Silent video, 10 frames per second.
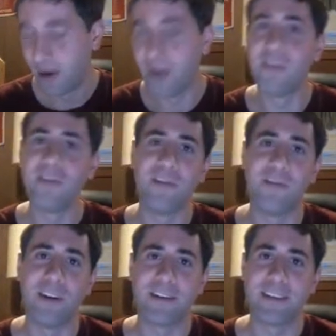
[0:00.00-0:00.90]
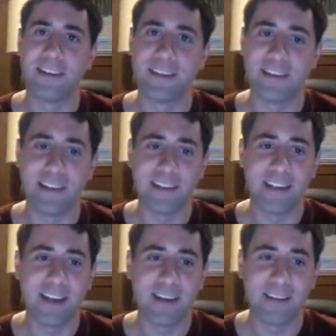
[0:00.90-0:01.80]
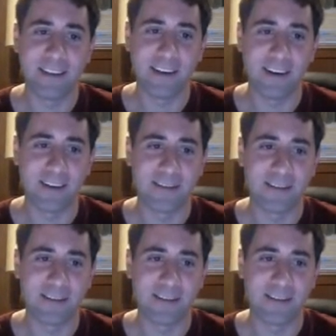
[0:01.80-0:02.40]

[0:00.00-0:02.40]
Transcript: overview first. This is the TLDR,